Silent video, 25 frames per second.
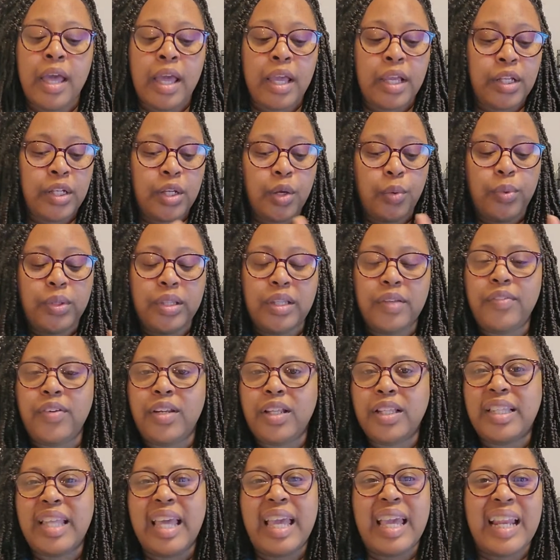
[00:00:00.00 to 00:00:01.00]
You know, we live in
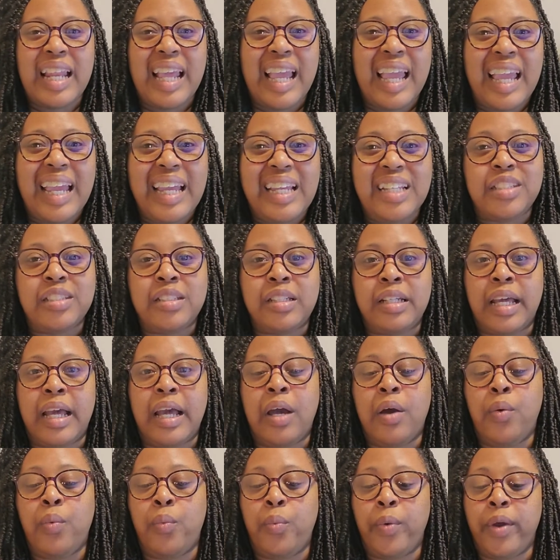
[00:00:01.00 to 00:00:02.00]
a day and age
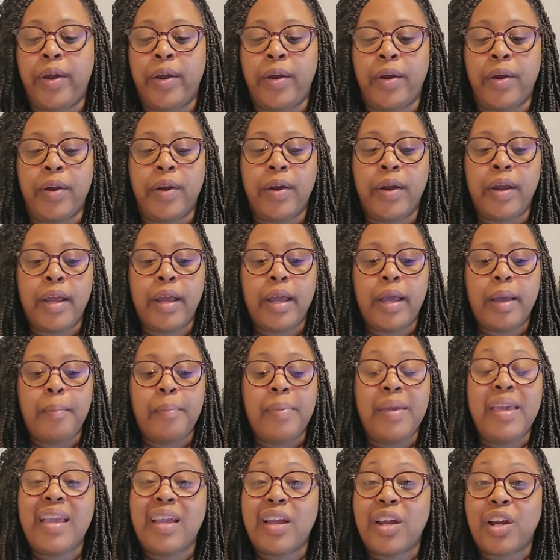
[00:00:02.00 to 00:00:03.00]
now where
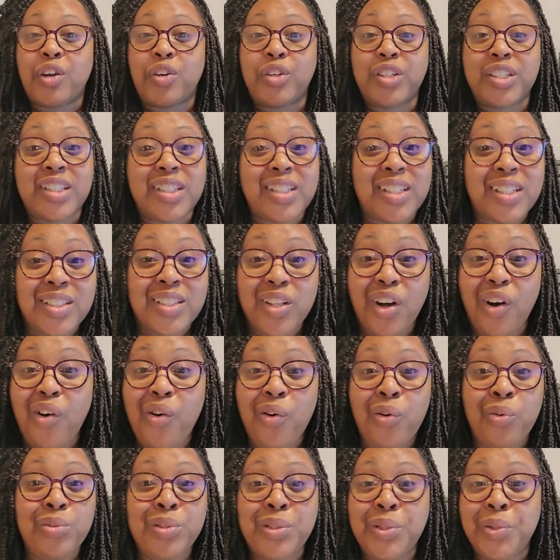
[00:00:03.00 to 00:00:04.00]
being a Christian is
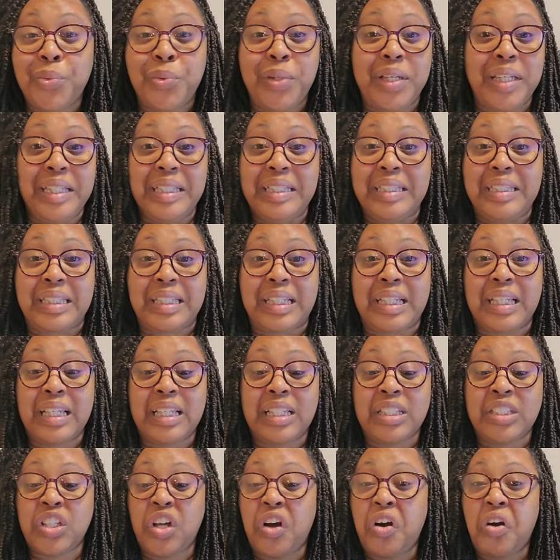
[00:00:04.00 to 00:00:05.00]
all too easy.
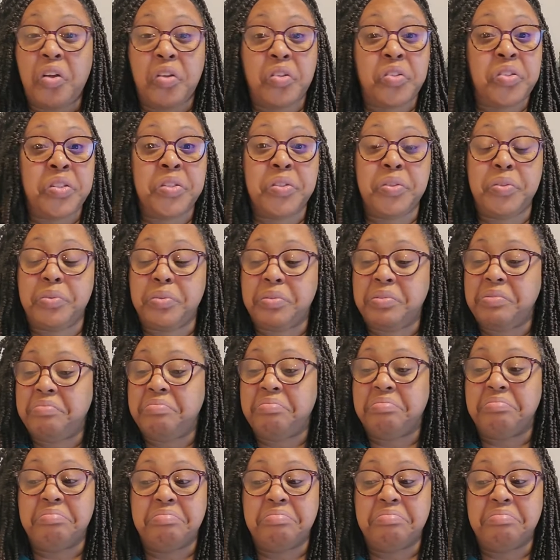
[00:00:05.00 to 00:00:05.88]
It's all too